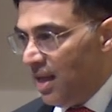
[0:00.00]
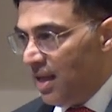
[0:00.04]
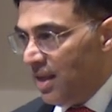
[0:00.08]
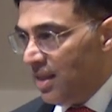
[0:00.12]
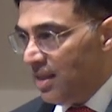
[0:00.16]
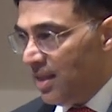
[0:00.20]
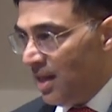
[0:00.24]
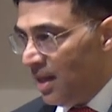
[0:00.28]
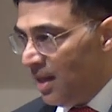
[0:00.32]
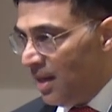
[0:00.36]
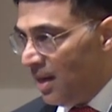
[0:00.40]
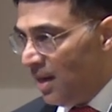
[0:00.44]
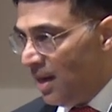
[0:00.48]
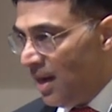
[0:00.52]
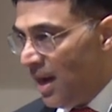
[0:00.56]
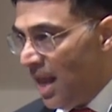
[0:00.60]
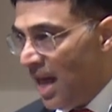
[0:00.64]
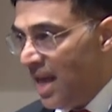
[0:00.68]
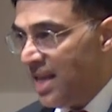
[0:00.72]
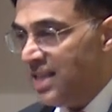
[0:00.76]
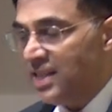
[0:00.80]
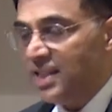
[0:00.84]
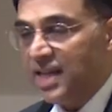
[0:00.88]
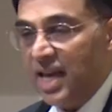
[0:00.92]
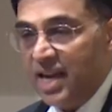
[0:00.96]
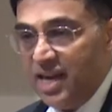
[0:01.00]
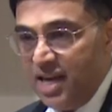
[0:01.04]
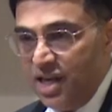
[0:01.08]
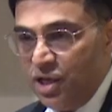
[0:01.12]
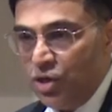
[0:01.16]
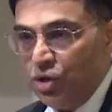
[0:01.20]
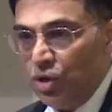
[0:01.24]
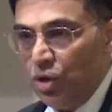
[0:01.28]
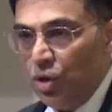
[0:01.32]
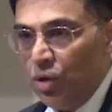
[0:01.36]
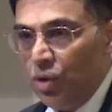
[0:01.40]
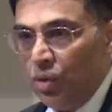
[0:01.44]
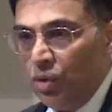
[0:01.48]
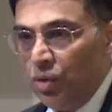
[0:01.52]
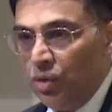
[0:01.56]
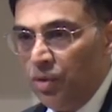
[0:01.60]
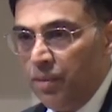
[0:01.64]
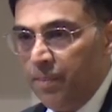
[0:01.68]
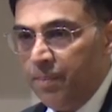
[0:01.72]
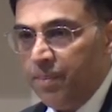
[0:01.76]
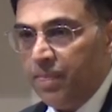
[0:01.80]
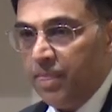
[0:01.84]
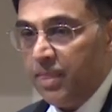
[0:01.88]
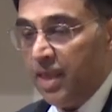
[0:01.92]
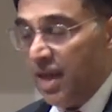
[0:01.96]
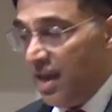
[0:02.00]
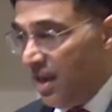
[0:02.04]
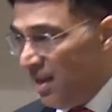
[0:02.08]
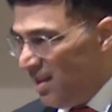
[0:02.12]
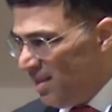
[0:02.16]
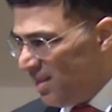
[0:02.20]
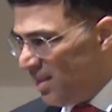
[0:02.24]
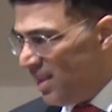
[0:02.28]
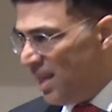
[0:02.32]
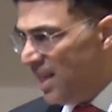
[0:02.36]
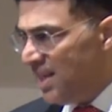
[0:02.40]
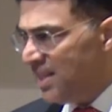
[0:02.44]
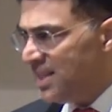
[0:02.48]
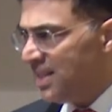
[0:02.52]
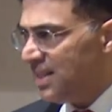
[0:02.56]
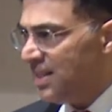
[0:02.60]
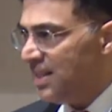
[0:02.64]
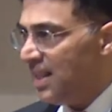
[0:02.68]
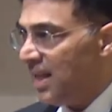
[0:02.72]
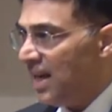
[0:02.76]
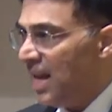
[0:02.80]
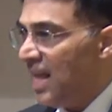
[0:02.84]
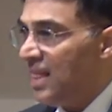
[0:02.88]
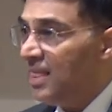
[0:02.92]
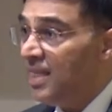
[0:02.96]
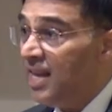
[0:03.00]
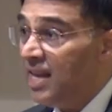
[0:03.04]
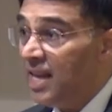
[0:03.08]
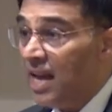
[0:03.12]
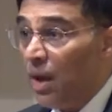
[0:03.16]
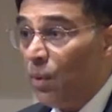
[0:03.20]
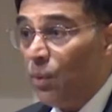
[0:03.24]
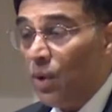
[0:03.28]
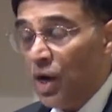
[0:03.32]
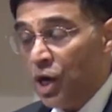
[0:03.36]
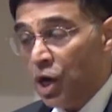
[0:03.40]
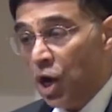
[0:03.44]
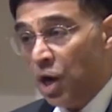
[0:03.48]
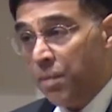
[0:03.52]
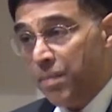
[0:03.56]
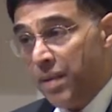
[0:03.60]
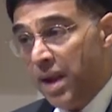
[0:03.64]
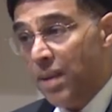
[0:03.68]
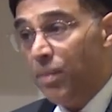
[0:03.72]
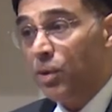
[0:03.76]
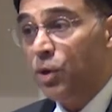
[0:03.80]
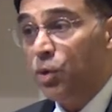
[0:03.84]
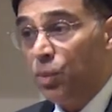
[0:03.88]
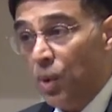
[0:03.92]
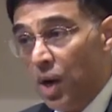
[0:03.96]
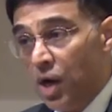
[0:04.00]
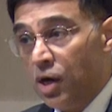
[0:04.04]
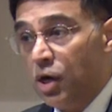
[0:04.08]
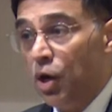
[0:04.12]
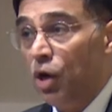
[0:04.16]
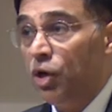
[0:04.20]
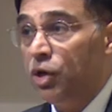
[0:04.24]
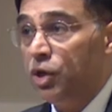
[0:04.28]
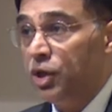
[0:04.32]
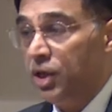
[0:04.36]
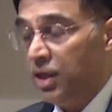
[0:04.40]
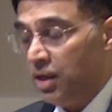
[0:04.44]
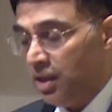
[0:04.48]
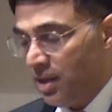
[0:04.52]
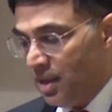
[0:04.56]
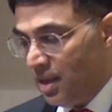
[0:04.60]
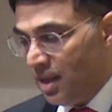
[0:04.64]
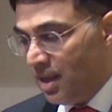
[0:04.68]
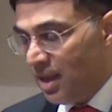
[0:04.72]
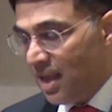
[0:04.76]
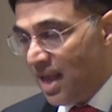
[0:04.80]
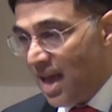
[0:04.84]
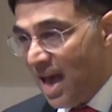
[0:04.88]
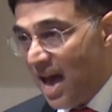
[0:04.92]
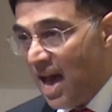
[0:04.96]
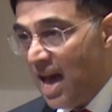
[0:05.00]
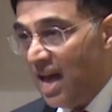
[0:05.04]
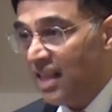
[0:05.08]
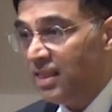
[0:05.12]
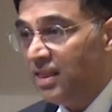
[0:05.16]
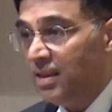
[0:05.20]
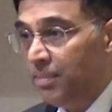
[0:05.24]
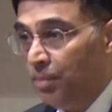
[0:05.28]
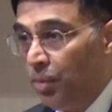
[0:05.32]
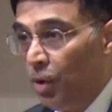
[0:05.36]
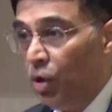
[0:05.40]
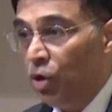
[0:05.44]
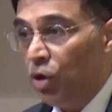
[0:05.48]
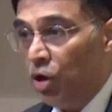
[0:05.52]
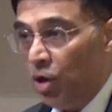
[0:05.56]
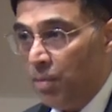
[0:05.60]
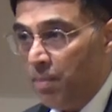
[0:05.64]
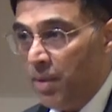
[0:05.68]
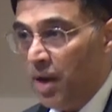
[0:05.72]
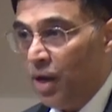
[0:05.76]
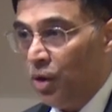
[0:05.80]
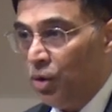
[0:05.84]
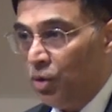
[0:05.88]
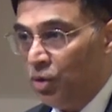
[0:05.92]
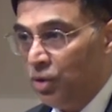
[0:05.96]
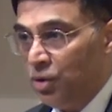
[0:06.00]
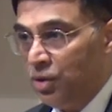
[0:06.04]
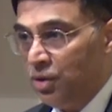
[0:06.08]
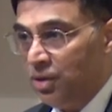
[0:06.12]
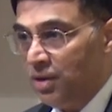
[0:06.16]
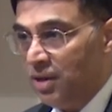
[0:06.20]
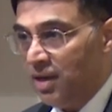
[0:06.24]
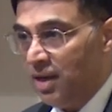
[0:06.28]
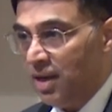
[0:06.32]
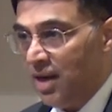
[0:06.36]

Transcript: the lines I need to know, the things that I think I will not be able to work out at the board on my own,